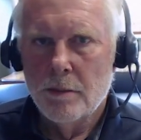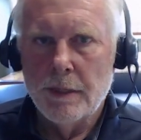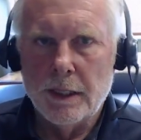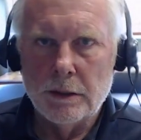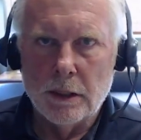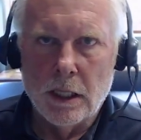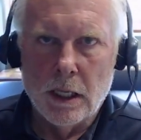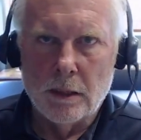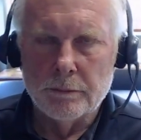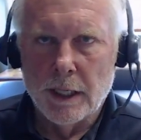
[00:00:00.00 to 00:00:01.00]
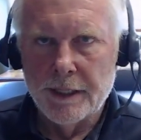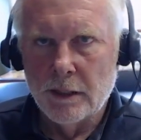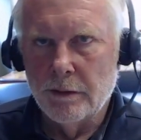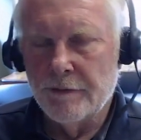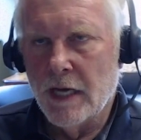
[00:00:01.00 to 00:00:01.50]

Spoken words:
But I think we've